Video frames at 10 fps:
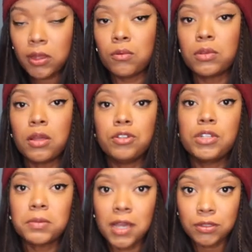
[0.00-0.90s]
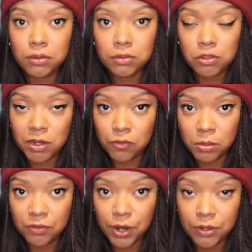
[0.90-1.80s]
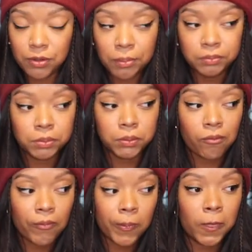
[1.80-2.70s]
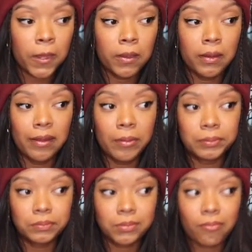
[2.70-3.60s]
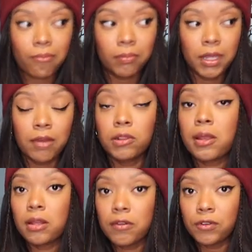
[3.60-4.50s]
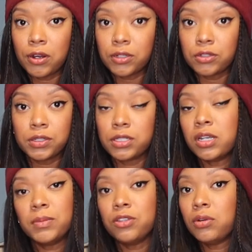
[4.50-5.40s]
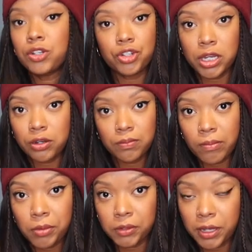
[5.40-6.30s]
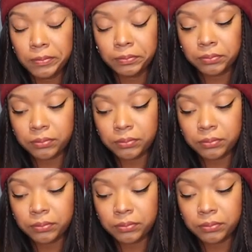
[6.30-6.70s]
with all due respect to my former friend, I have a lot of love for her. So this is not me throwing shade, okay?